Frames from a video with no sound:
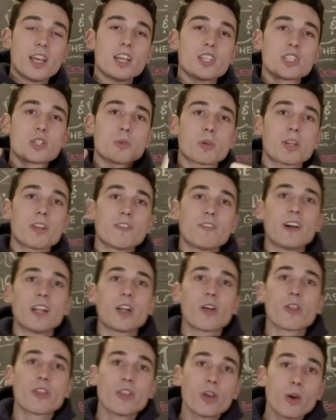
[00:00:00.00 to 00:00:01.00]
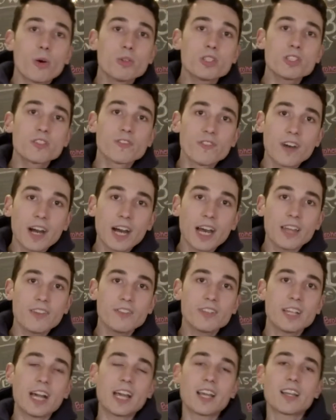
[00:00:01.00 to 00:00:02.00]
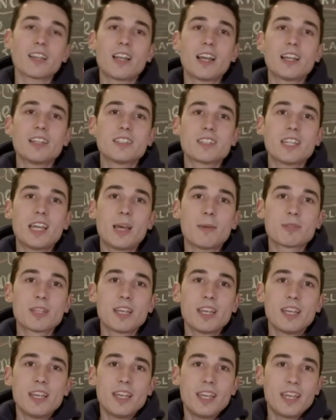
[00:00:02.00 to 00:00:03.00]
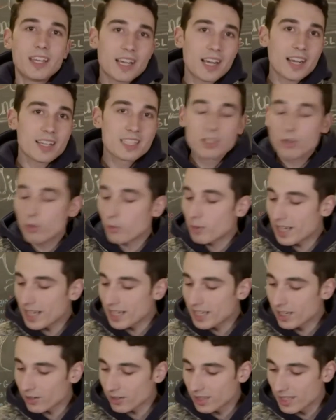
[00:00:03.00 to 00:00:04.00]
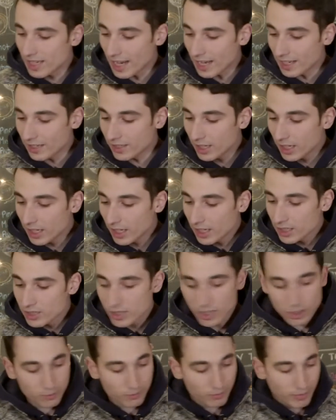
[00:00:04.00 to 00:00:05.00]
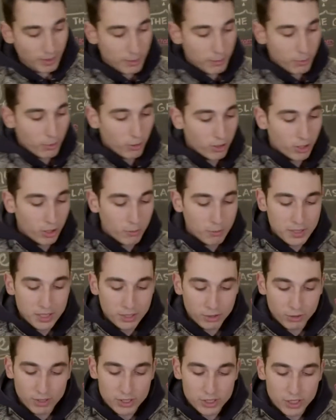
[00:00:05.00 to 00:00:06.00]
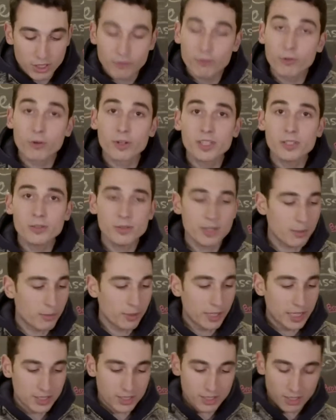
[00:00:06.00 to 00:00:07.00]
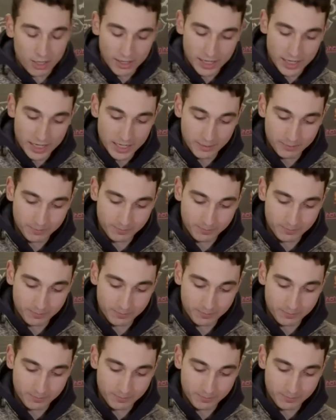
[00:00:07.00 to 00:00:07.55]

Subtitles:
So we're going to follow those 5 guideline steps and kind of see what we get here at the end. So let me pour a little Pinot Grigio for you and we'll get started.